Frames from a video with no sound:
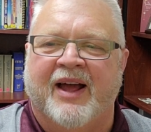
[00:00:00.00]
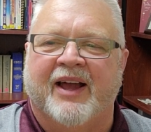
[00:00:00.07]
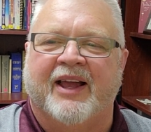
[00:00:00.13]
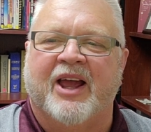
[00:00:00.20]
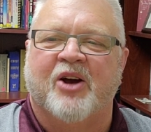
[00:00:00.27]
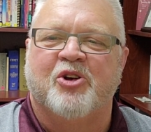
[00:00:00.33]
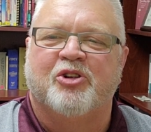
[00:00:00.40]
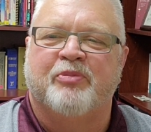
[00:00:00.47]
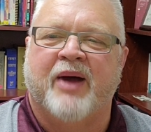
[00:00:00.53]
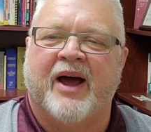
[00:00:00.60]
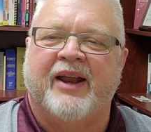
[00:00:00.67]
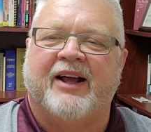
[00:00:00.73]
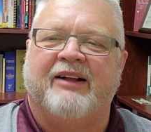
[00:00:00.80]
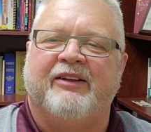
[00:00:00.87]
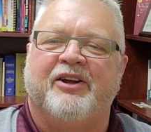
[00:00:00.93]

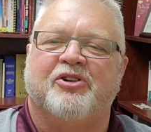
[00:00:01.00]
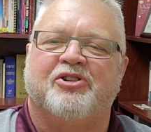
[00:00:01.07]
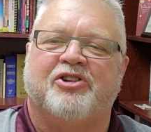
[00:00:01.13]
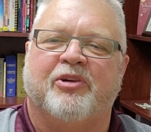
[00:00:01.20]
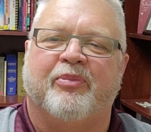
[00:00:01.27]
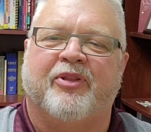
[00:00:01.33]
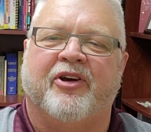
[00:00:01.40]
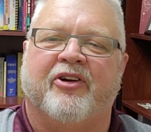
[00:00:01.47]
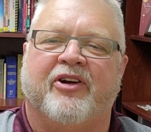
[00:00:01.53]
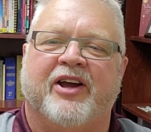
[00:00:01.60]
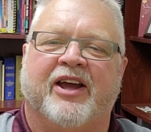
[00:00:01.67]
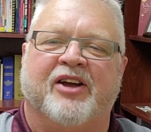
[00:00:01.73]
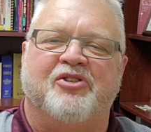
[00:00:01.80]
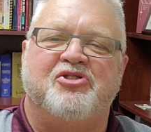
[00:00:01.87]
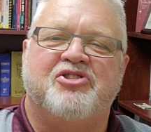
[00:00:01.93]
Charismatic leadership theory
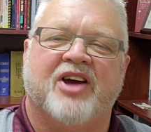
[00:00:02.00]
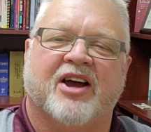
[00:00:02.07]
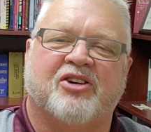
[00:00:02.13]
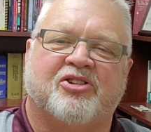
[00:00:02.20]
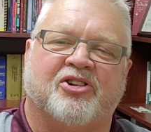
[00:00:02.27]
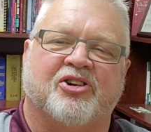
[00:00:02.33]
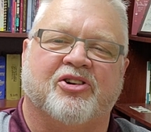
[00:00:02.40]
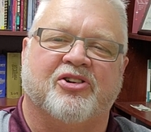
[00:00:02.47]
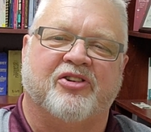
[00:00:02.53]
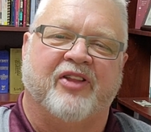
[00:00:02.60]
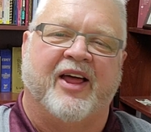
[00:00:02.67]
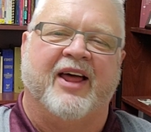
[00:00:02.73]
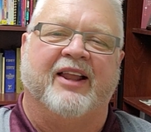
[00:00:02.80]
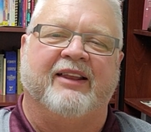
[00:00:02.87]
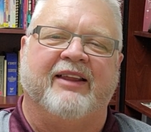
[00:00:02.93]
conjectures
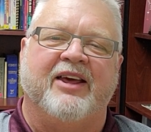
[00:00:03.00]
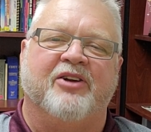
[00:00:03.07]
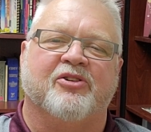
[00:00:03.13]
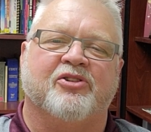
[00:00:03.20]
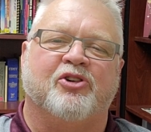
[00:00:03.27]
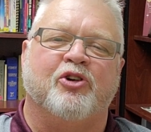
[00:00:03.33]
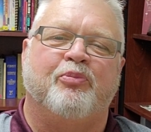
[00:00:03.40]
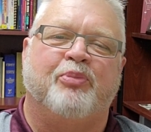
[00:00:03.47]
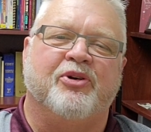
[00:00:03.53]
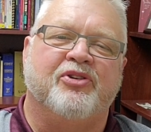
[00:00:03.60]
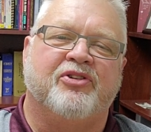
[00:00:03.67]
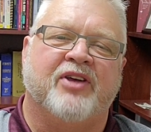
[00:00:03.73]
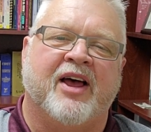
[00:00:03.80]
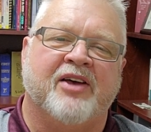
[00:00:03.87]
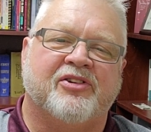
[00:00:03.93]
that leaders who
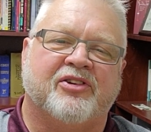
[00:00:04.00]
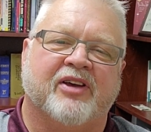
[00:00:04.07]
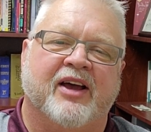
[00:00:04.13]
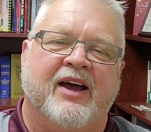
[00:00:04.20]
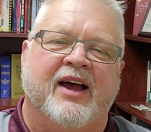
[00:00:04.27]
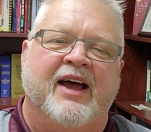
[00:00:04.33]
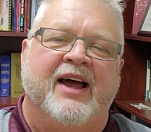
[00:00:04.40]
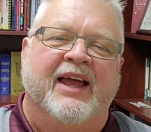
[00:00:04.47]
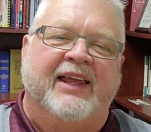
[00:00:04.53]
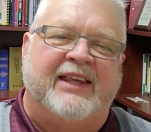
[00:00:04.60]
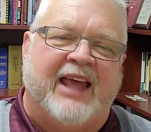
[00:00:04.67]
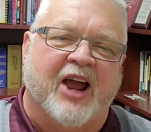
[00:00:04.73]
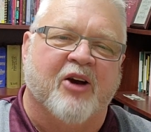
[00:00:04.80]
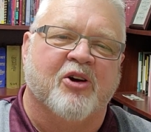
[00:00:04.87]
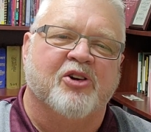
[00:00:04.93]
possess
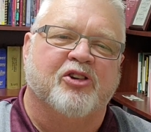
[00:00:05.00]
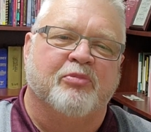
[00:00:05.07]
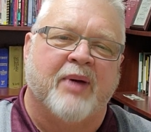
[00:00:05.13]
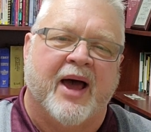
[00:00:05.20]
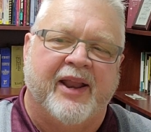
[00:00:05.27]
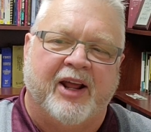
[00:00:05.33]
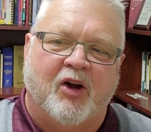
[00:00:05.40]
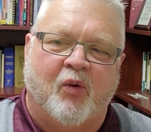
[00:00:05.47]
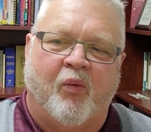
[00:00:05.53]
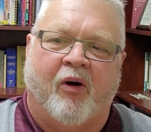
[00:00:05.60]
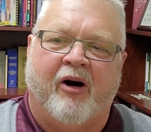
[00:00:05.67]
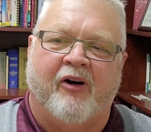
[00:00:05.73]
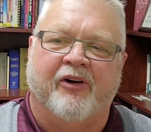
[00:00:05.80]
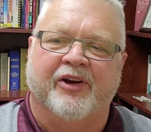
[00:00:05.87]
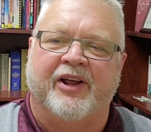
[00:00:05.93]
charismatic
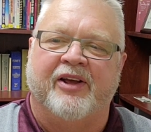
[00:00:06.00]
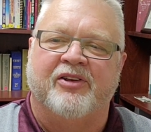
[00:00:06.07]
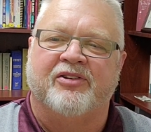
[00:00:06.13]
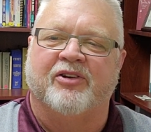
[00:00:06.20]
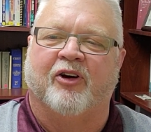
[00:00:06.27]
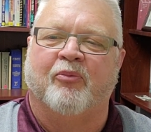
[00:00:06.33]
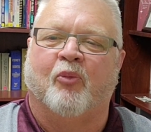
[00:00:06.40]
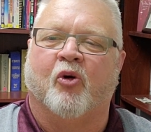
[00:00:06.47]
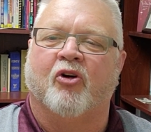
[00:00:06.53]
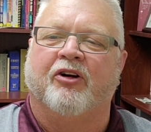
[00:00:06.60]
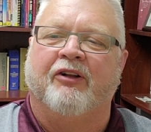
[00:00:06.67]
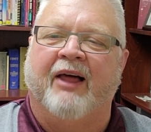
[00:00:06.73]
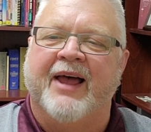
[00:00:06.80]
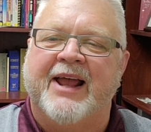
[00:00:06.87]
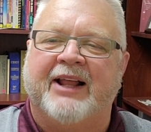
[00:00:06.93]
qualities are more
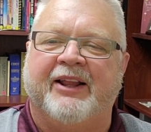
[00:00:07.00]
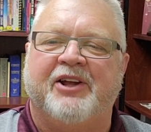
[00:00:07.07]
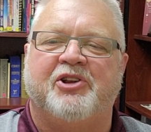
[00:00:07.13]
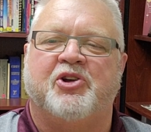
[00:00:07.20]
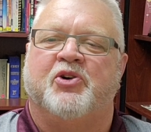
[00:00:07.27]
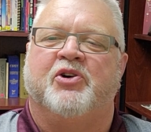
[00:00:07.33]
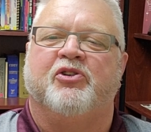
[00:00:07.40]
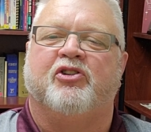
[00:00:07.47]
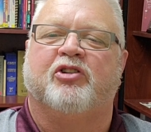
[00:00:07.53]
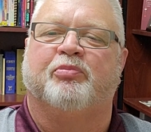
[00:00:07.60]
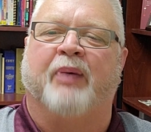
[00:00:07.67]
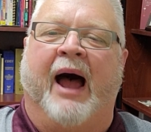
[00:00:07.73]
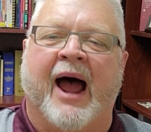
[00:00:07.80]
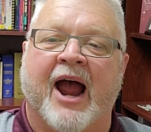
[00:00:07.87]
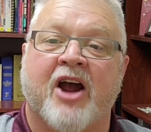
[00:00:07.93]
likely to
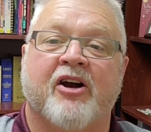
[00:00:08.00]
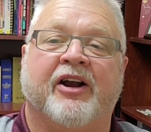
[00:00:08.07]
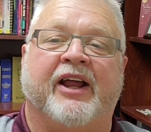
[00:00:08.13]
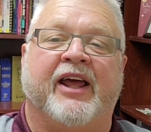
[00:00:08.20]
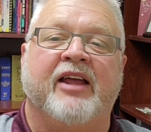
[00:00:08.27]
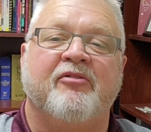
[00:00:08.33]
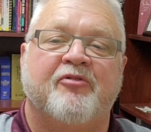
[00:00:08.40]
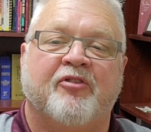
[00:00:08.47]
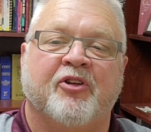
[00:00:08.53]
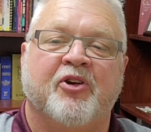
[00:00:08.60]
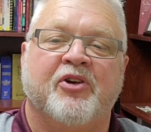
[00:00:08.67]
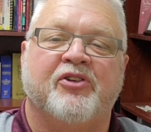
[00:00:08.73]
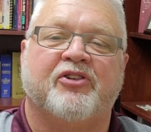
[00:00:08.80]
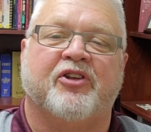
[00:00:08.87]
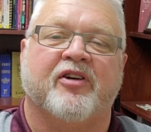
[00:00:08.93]
inspire and
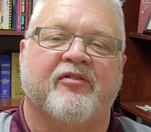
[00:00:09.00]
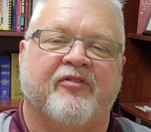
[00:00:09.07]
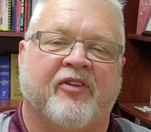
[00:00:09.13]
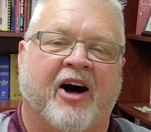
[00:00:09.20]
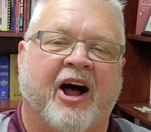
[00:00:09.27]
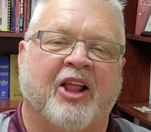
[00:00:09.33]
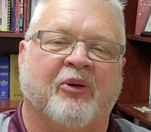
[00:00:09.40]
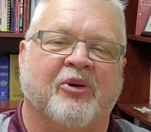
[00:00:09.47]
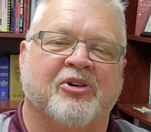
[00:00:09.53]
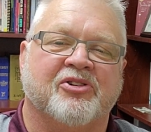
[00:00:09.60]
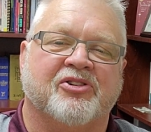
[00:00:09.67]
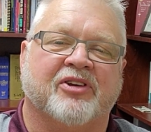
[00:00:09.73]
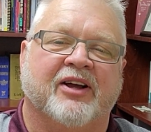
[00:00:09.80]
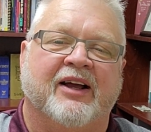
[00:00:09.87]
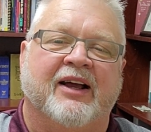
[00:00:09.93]
influence their followers,